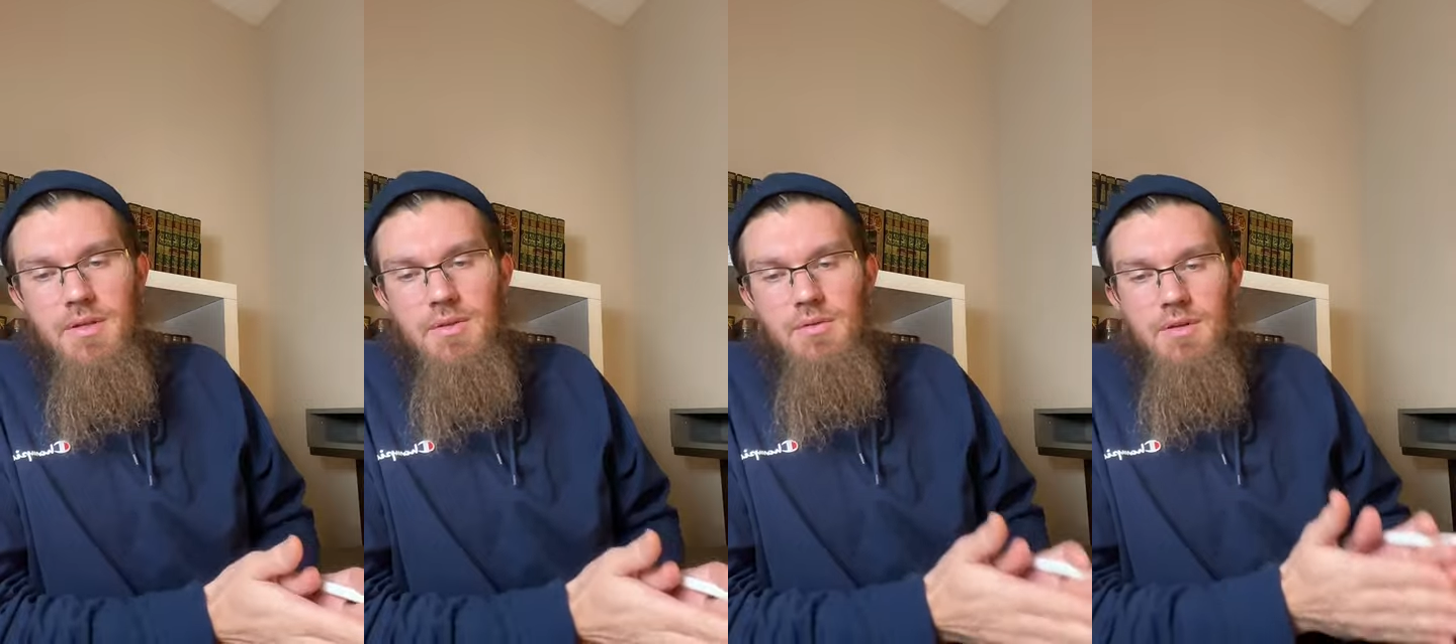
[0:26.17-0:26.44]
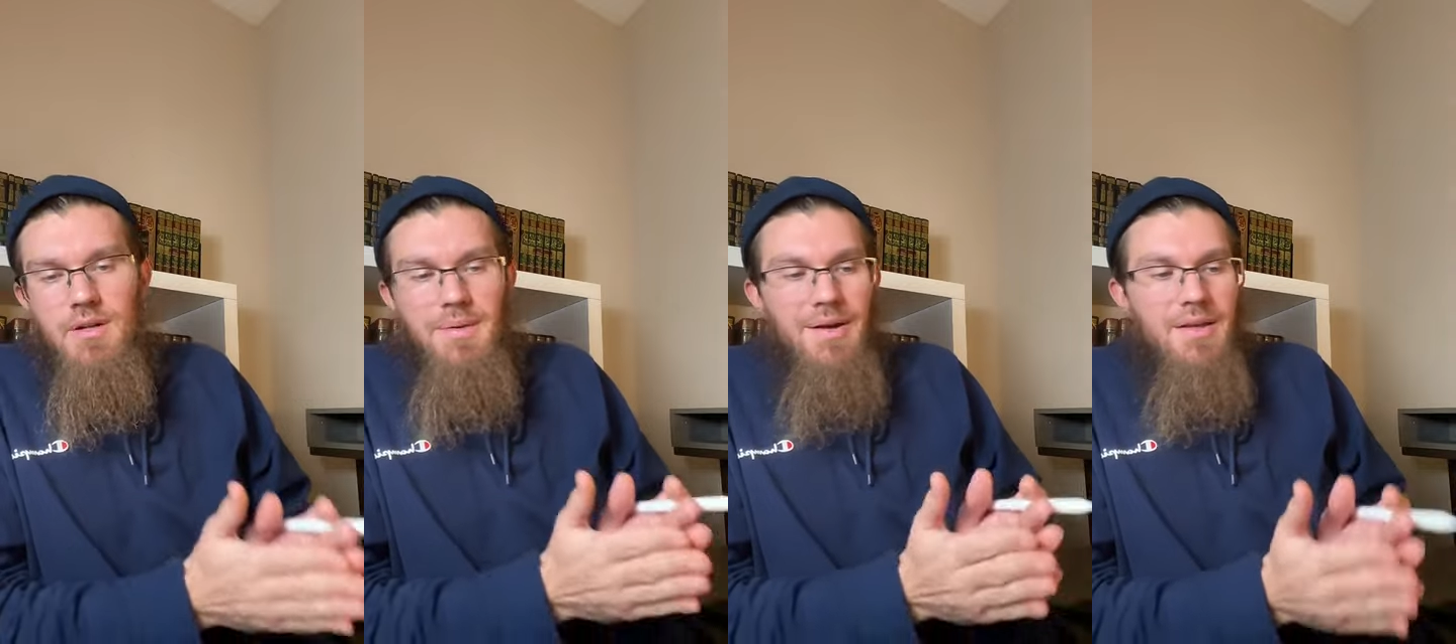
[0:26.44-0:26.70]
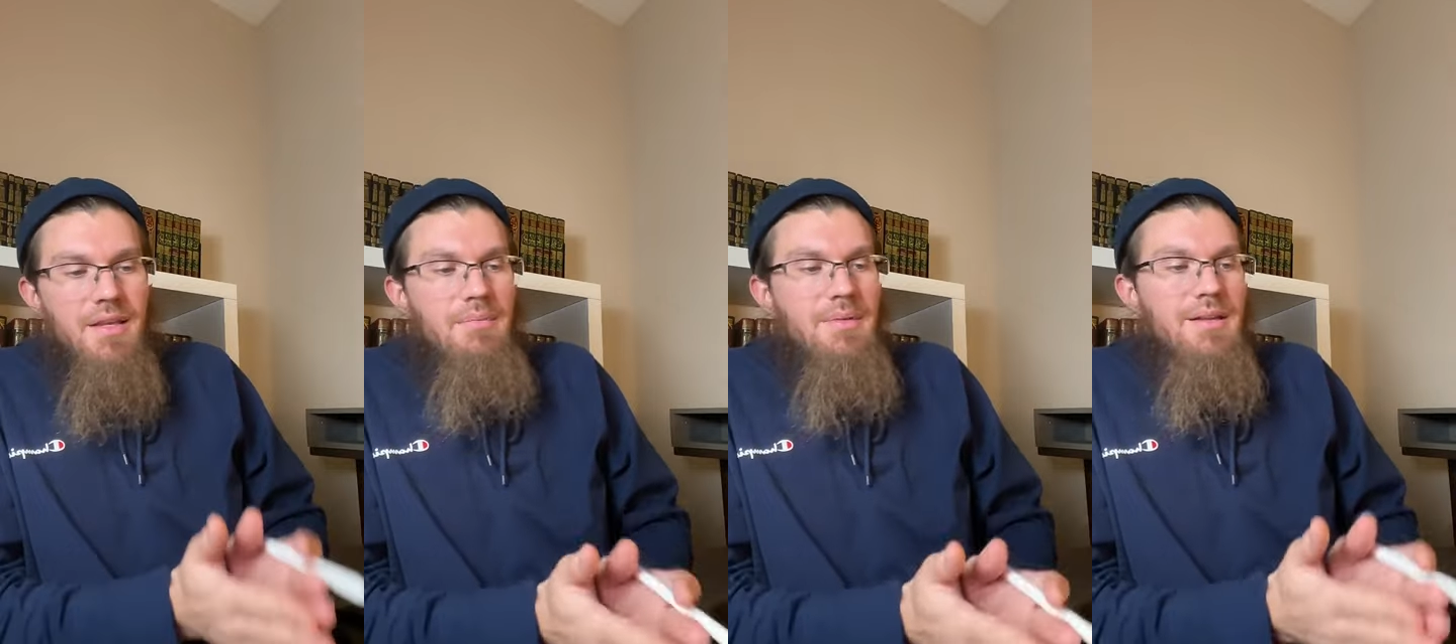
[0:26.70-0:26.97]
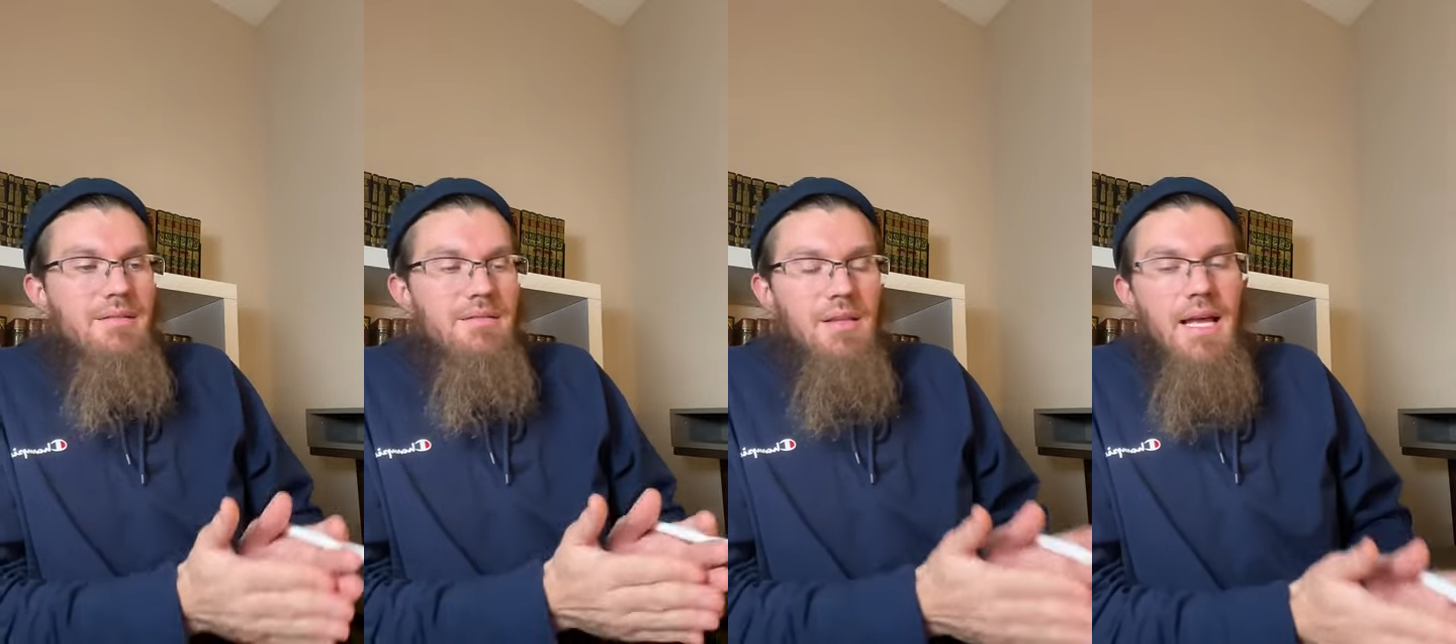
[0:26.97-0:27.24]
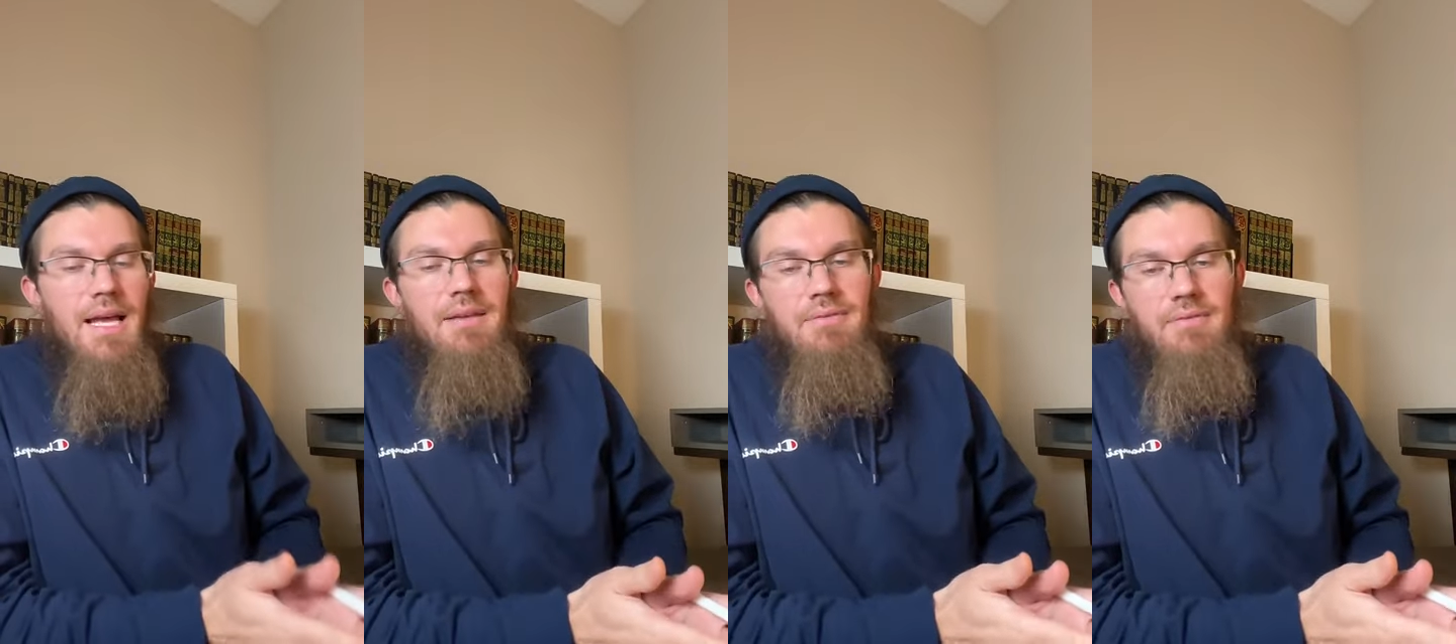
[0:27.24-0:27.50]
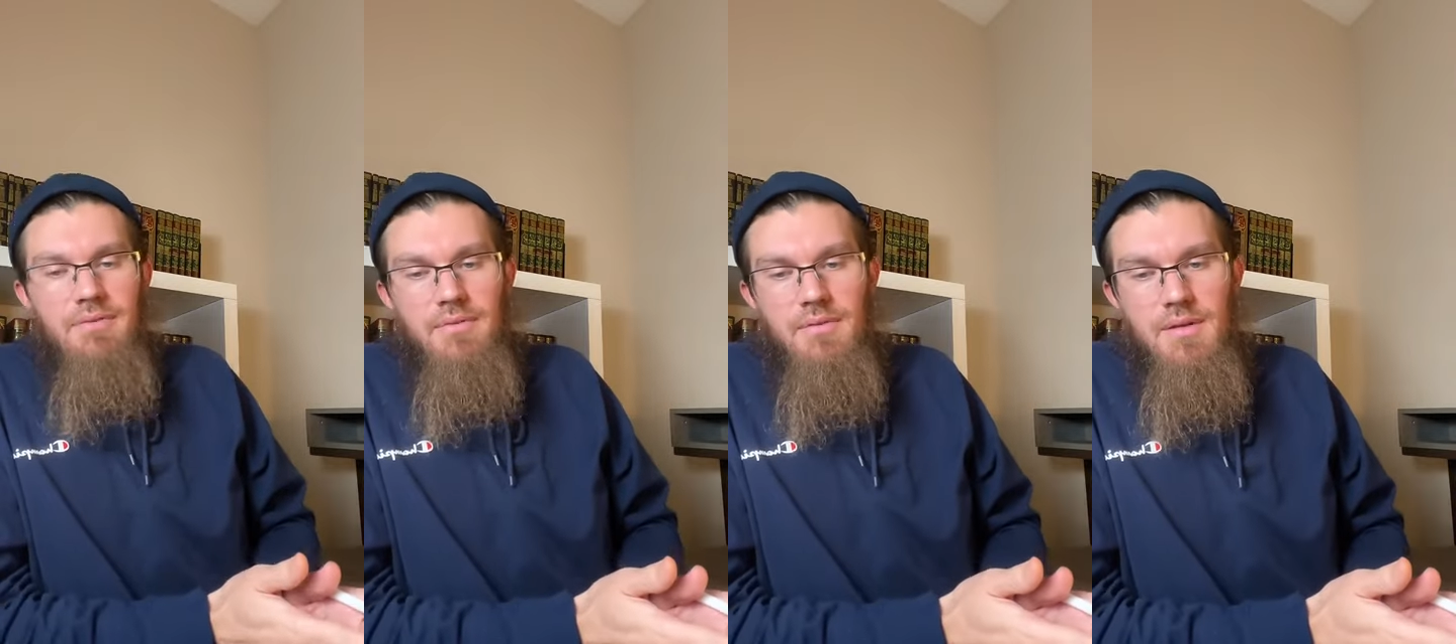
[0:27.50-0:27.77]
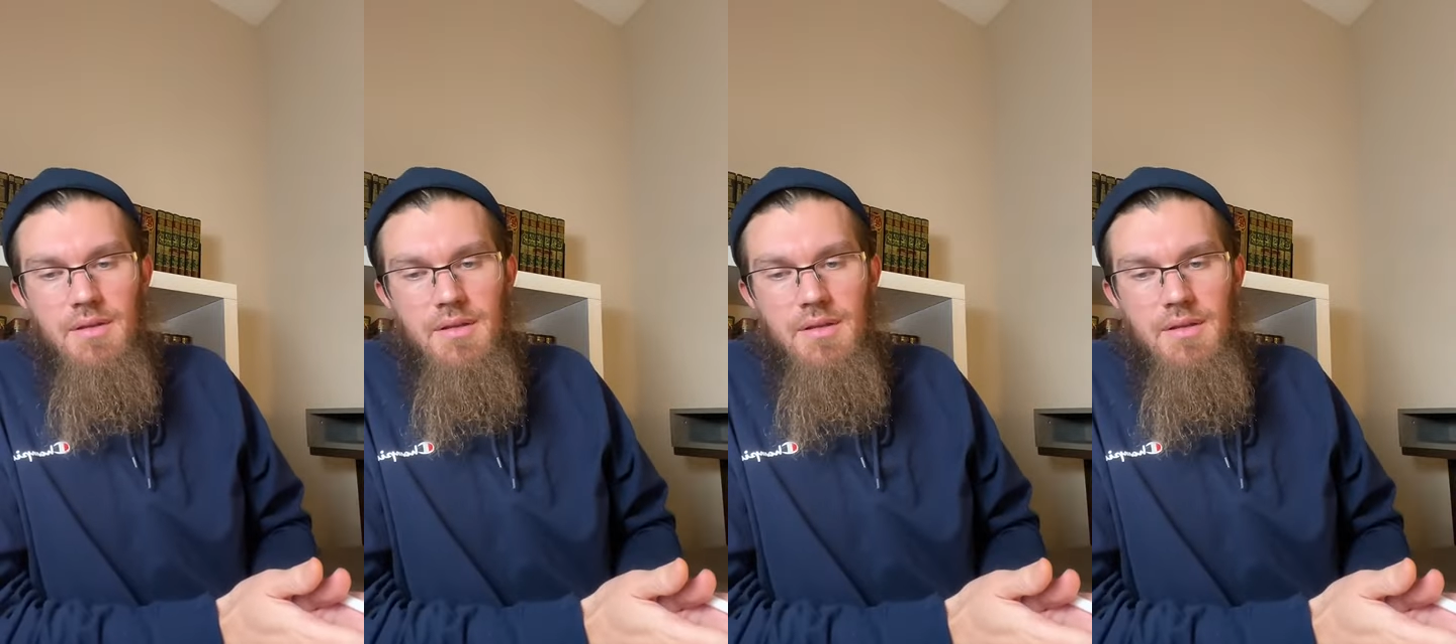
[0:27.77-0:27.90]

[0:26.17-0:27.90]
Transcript: and you learn about him and his life.